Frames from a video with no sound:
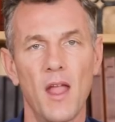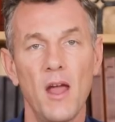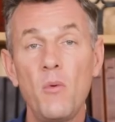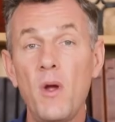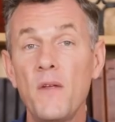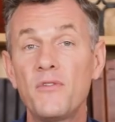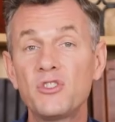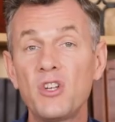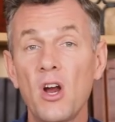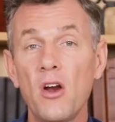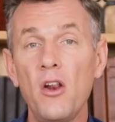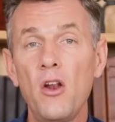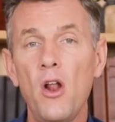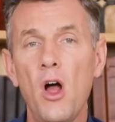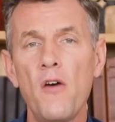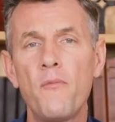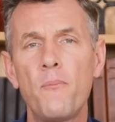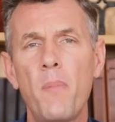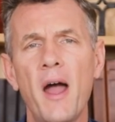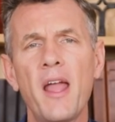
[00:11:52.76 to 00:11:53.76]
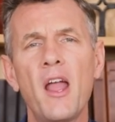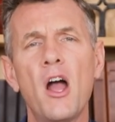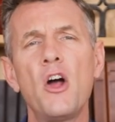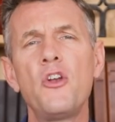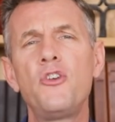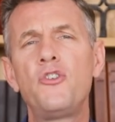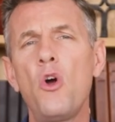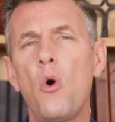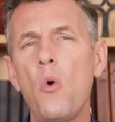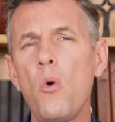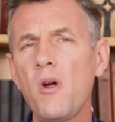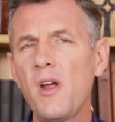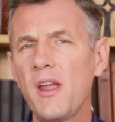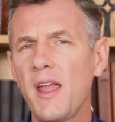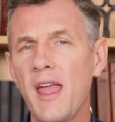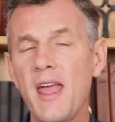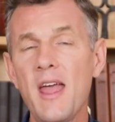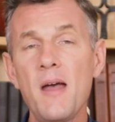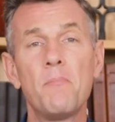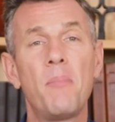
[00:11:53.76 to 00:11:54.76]
And we've started off by
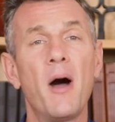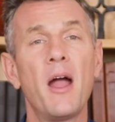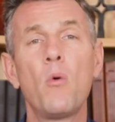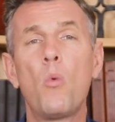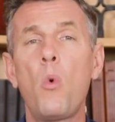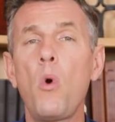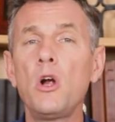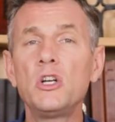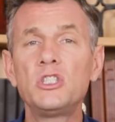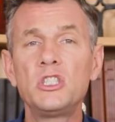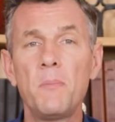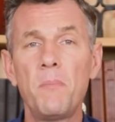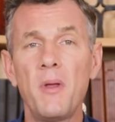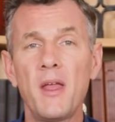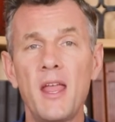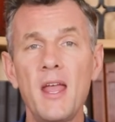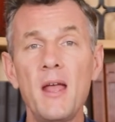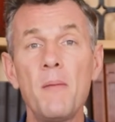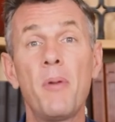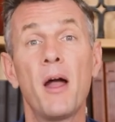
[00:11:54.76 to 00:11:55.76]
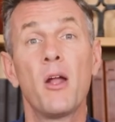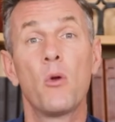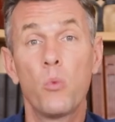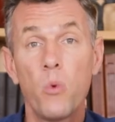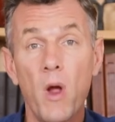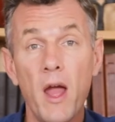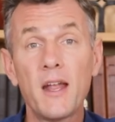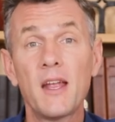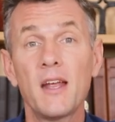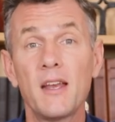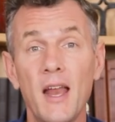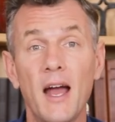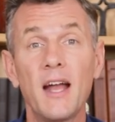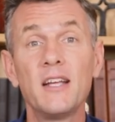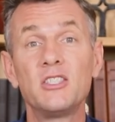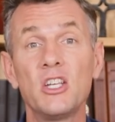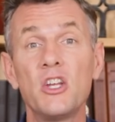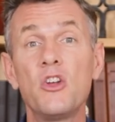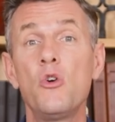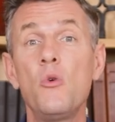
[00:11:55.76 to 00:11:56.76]
adoring him, by worshiping him, by
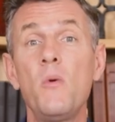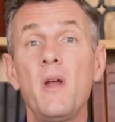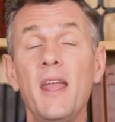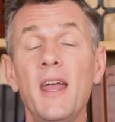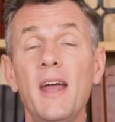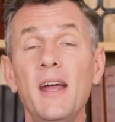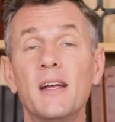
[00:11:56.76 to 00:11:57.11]
recognizing who he